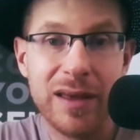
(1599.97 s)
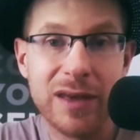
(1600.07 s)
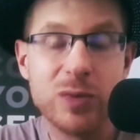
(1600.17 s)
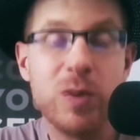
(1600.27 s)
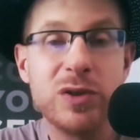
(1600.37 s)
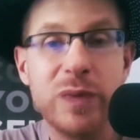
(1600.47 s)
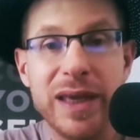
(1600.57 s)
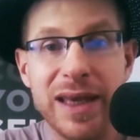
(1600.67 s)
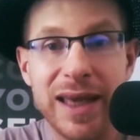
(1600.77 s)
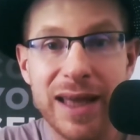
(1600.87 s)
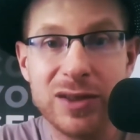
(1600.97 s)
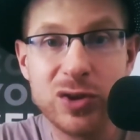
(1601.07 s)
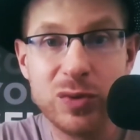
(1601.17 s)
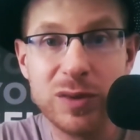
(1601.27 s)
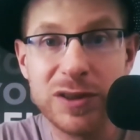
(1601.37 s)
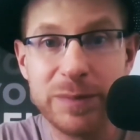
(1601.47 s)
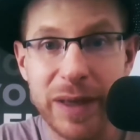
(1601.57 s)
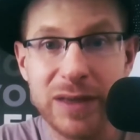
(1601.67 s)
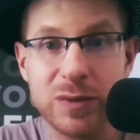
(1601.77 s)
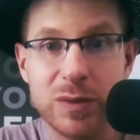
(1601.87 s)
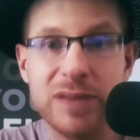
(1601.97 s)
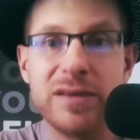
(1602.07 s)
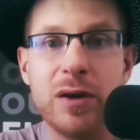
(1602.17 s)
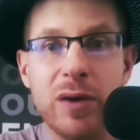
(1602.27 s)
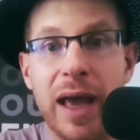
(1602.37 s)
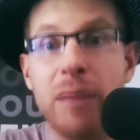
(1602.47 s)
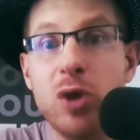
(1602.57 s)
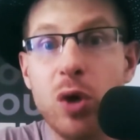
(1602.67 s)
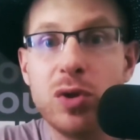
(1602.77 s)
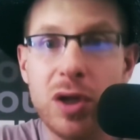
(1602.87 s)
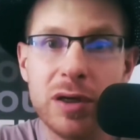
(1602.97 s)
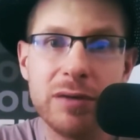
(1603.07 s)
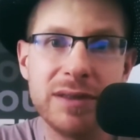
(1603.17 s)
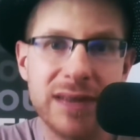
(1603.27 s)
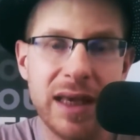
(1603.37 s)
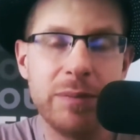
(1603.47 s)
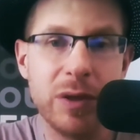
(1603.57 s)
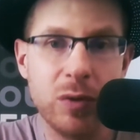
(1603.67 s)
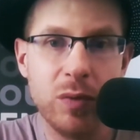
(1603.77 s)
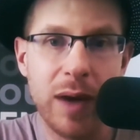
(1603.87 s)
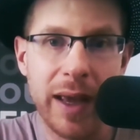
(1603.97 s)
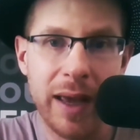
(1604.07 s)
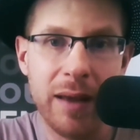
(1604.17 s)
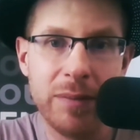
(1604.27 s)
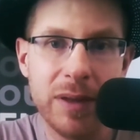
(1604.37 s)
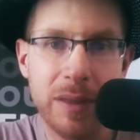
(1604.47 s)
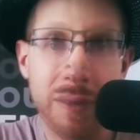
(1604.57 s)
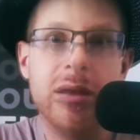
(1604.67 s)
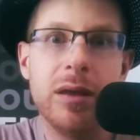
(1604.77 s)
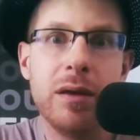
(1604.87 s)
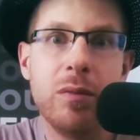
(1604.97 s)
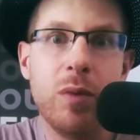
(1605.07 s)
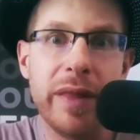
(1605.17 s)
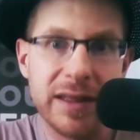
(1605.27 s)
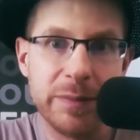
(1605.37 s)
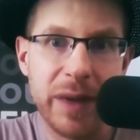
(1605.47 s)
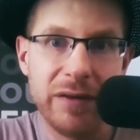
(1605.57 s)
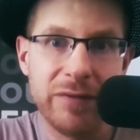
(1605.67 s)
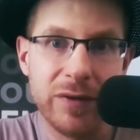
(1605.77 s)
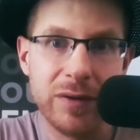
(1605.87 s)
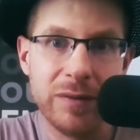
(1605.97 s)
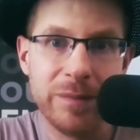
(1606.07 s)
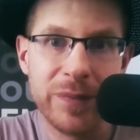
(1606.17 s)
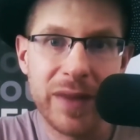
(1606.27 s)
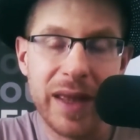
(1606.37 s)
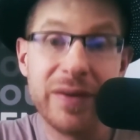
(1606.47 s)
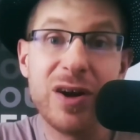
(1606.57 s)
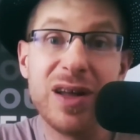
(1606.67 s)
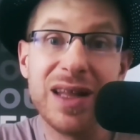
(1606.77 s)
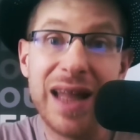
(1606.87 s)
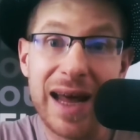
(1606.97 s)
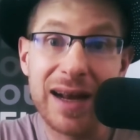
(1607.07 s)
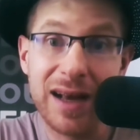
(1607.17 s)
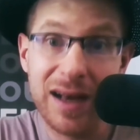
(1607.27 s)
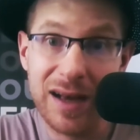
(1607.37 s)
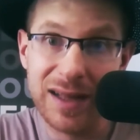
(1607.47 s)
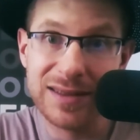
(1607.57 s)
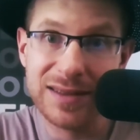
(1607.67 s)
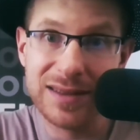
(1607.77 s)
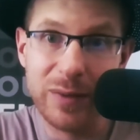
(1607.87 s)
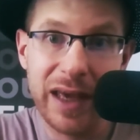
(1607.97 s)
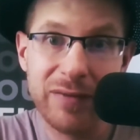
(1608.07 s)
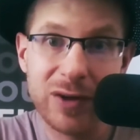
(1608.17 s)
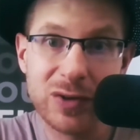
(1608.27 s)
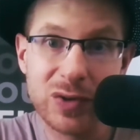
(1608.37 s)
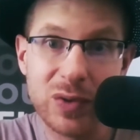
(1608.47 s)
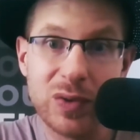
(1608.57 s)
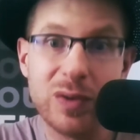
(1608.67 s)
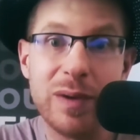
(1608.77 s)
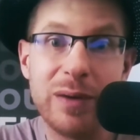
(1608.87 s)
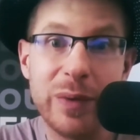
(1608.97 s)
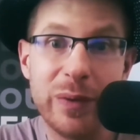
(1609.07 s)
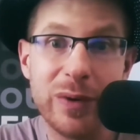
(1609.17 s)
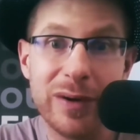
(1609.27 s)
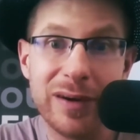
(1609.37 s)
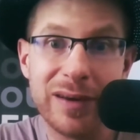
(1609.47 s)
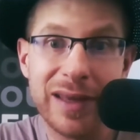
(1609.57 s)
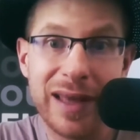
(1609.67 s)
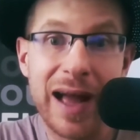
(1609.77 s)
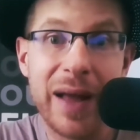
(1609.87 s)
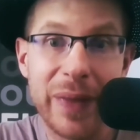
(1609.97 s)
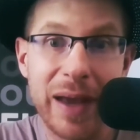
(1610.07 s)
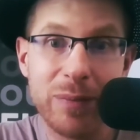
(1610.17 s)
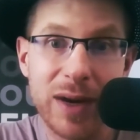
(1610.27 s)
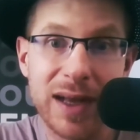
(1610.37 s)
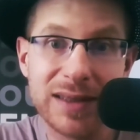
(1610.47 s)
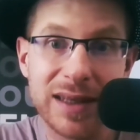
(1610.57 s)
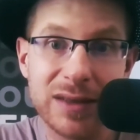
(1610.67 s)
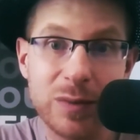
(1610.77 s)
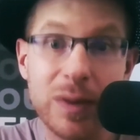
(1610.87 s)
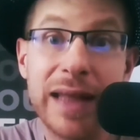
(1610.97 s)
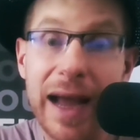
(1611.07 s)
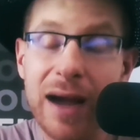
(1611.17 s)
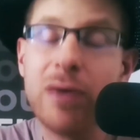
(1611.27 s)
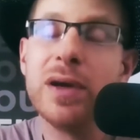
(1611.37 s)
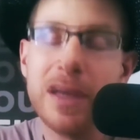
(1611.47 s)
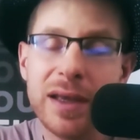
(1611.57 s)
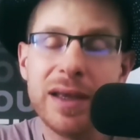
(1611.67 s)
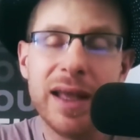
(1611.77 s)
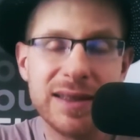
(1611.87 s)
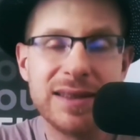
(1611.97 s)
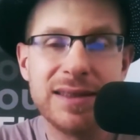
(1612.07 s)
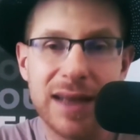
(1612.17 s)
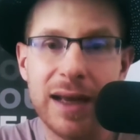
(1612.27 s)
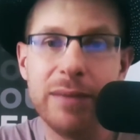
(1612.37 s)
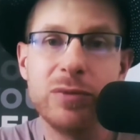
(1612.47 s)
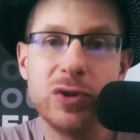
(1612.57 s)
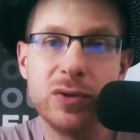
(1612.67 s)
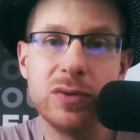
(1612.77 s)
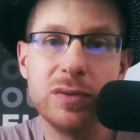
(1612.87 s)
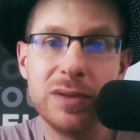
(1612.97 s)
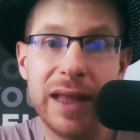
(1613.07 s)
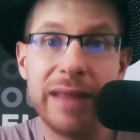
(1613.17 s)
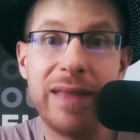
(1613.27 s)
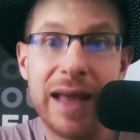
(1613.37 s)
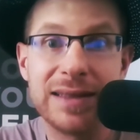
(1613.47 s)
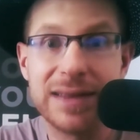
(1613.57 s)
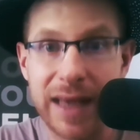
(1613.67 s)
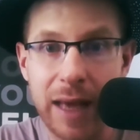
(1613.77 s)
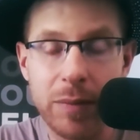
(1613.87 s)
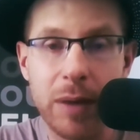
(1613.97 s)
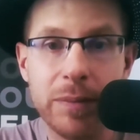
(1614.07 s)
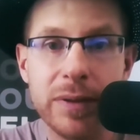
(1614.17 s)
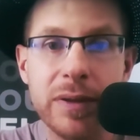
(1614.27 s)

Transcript: Because once we can get to a space where it's like, okay, I'm no longer escaping who I am, well, that's painful. And there are a lot of cuts that we gave our soul while we were on that process. Well, now it's the time to let that scab up,